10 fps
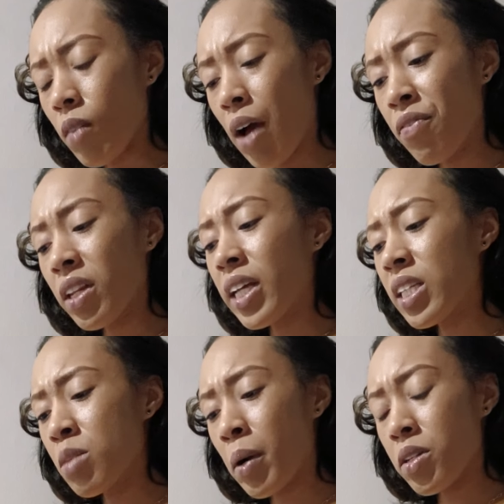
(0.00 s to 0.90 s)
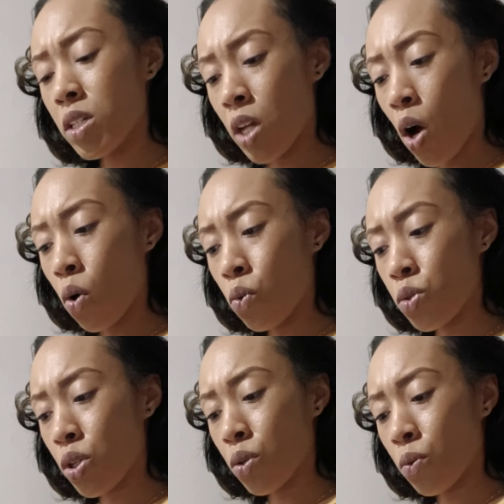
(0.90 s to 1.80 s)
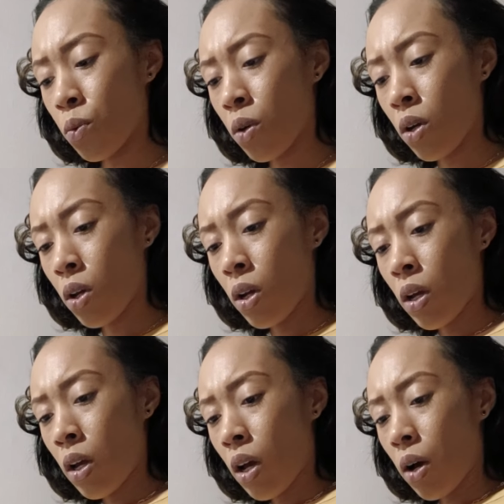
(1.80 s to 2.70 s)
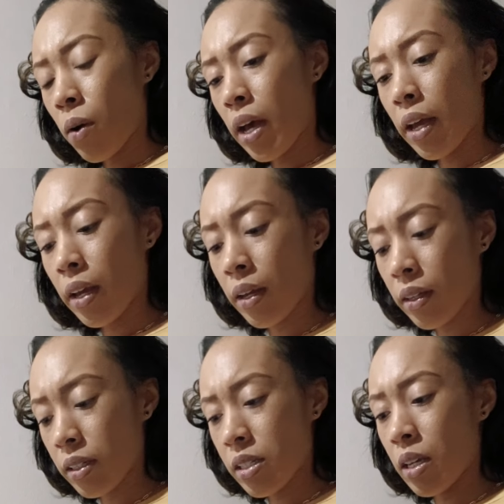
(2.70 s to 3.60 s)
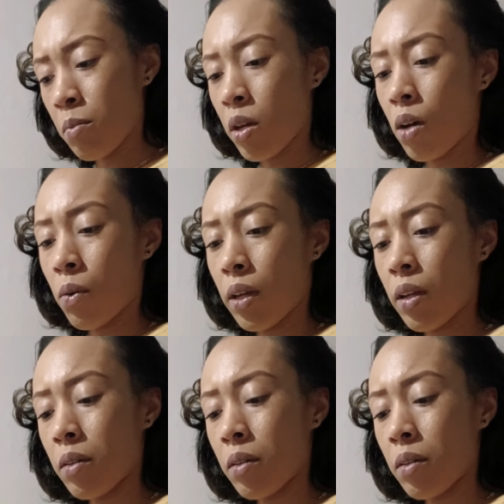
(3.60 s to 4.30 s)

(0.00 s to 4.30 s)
I feel like this person owes you. Okay, let's keep going.